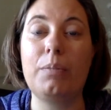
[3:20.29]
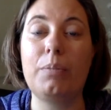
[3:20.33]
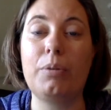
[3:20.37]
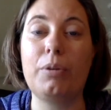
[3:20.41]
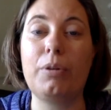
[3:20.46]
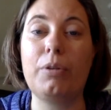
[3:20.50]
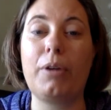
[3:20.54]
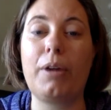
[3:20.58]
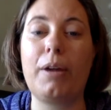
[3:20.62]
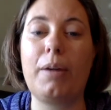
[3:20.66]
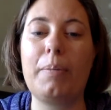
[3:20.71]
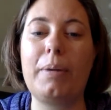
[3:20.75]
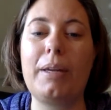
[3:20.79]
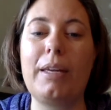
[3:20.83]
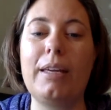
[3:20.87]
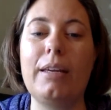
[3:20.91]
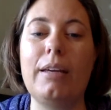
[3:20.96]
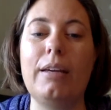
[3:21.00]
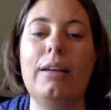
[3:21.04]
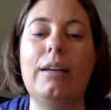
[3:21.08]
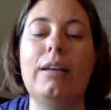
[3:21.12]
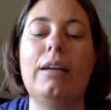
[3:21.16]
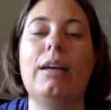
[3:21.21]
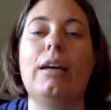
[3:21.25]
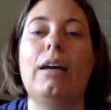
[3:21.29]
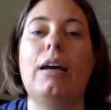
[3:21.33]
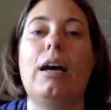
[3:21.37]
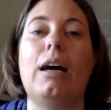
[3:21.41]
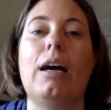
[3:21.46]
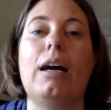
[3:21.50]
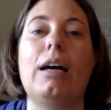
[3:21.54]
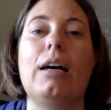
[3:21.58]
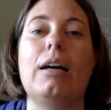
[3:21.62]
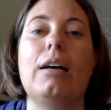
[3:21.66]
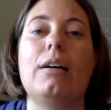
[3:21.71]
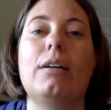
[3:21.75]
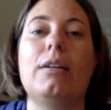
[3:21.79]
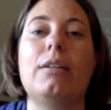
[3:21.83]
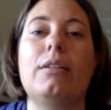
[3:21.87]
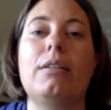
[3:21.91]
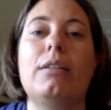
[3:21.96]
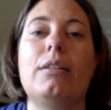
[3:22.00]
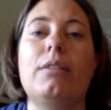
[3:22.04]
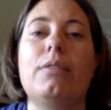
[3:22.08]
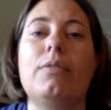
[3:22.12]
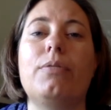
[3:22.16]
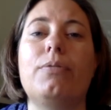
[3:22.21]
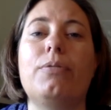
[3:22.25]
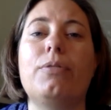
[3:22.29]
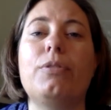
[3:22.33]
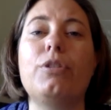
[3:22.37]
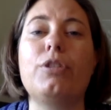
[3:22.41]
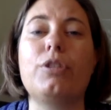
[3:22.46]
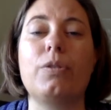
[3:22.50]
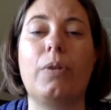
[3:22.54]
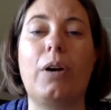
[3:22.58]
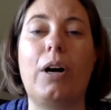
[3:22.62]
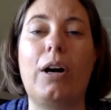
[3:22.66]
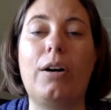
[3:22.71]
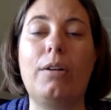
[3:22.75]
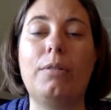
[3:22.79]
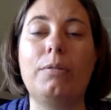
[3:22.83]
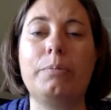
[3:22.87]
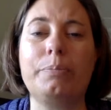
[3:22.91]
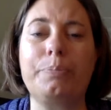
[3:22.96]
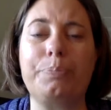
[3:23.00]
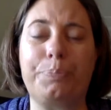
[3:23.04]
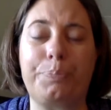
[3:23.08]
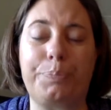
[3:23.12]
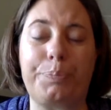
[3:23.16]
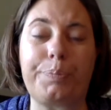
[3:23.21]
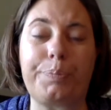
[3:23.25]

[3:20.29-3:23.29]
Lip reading: programming. First of all,